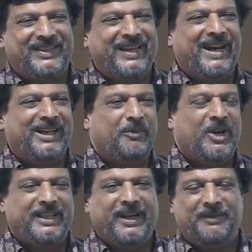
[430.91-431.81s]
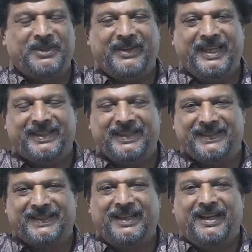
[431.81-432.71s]
share about their
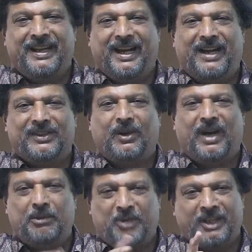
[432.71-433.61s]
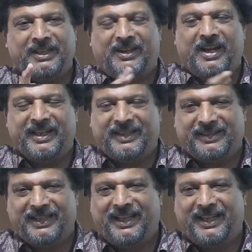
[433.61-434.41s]
observations. So I'll broaden the context